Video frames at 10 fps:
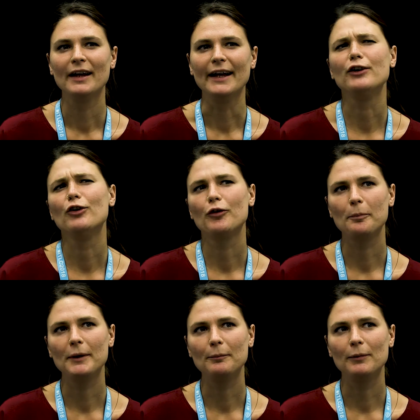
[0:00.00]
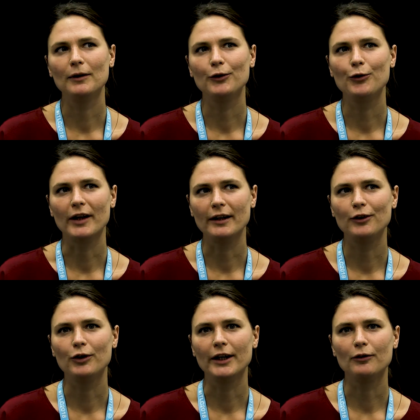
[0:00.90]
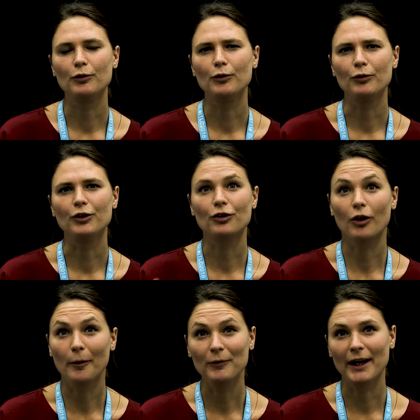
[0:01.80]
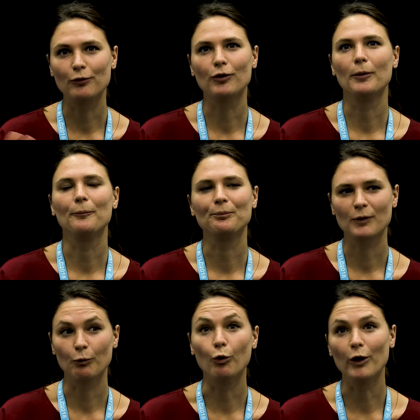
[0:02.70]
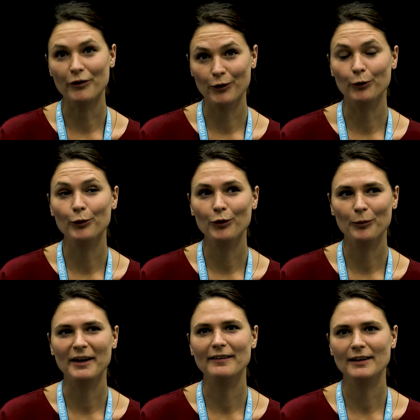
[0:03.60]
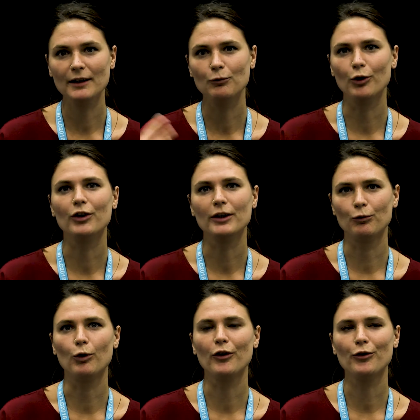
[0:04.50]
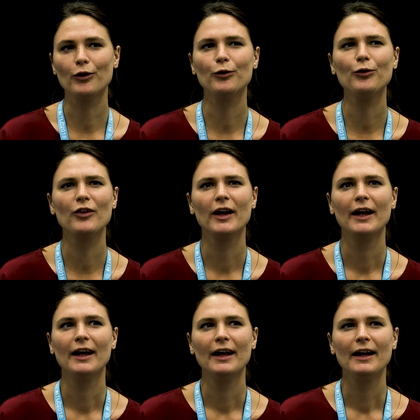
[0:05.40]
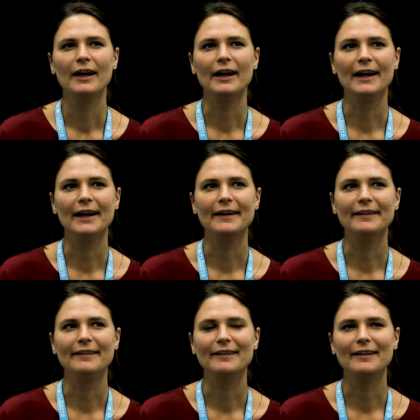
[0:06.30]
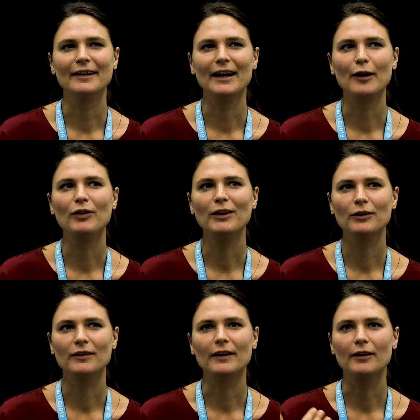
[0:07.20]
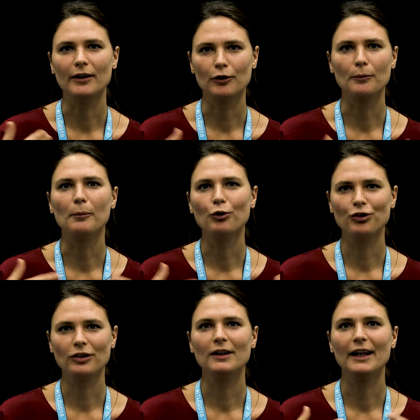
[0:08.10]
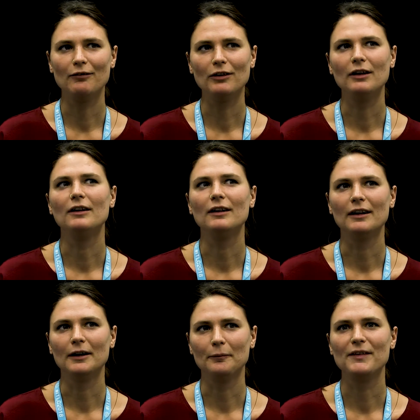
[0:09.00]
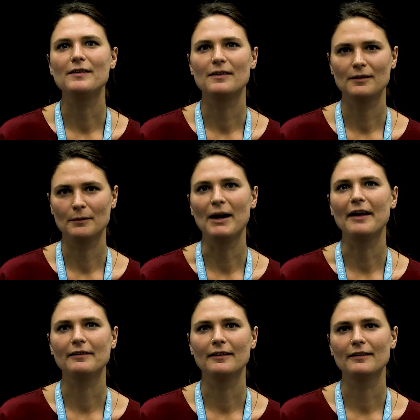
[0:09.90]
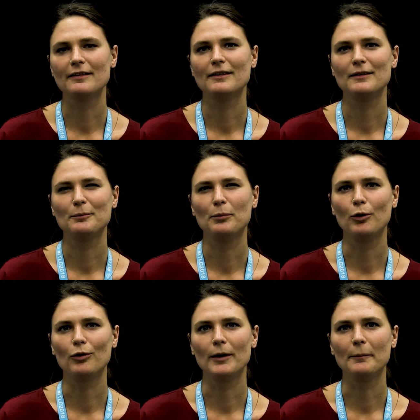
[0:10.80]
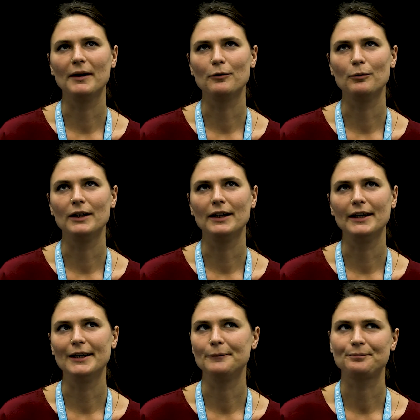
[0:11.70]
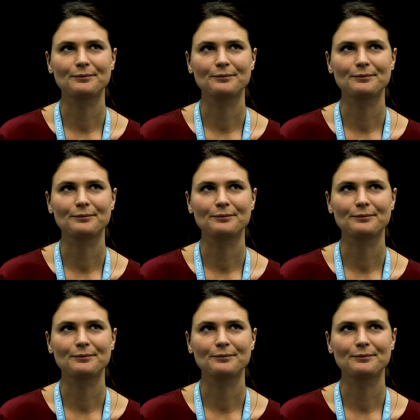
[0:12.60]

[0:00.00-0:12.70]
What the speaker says: And you have people you study together with which come like from war zones, basically work in war zones. And I think on an emotional level, this master's program has really